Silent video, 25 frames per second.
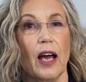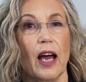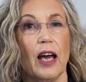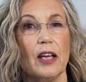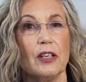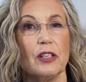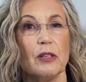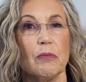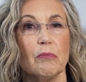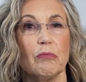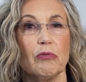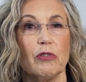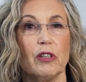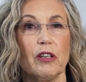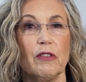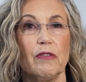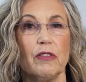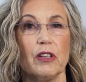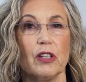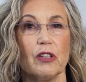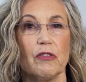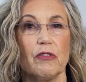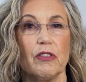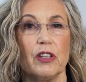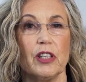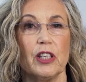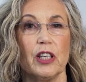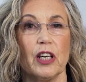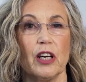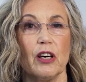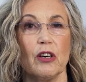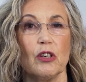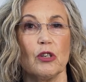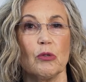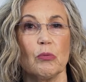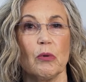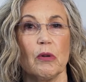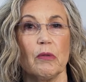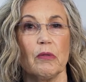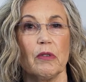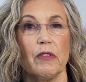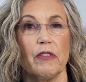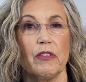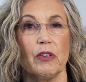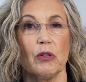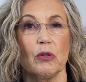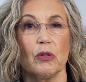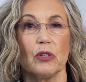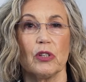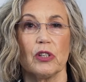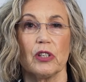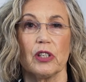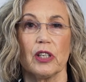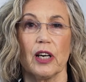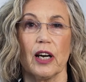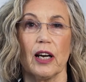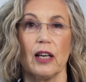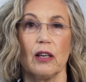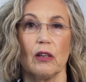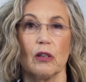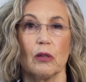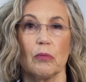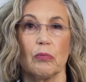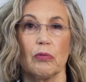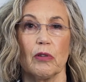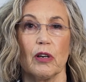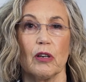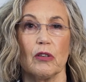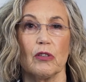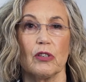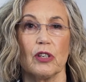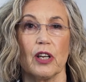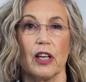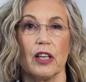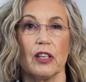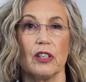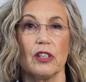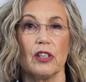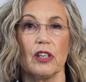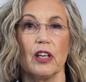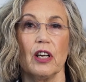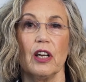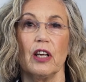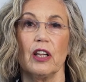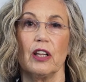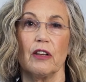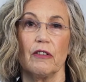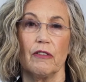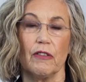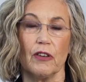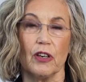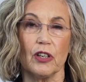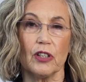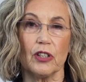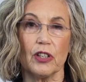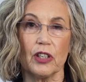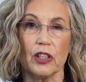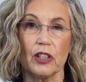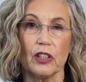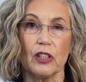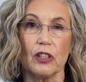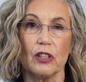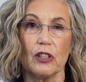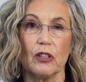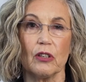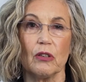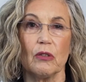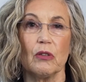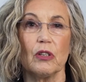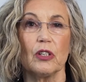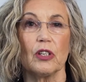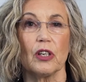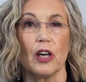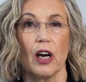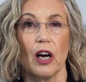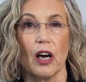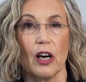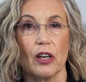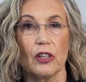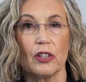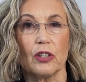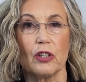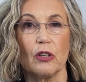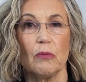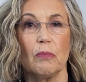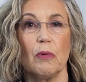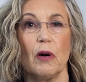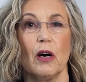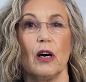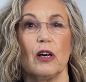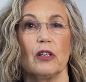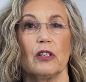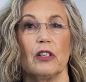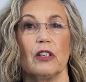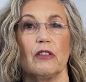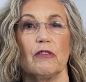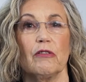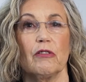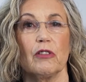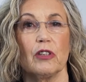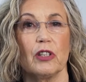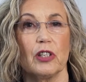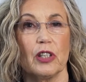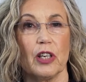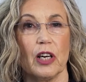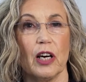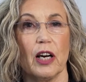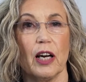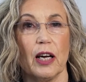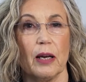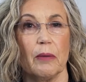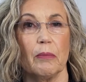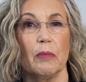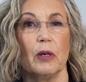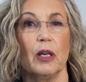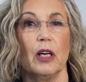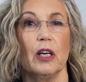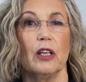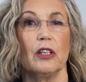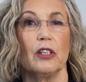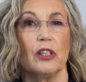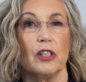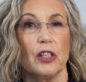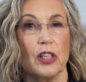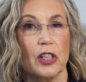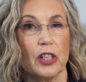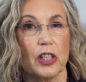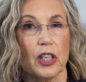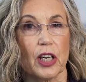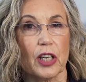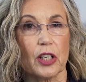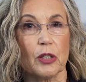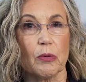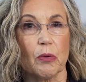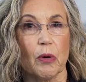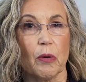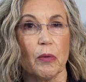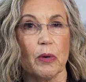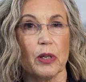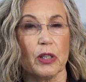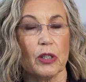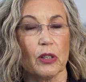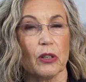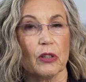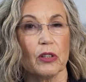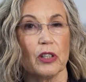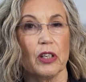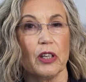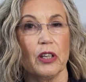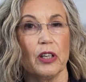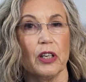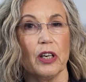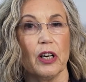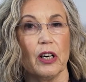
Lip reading: As in previous videos when we've used the dialogue process, the first thing to do is to ask your partner for a time to discuss what went on in the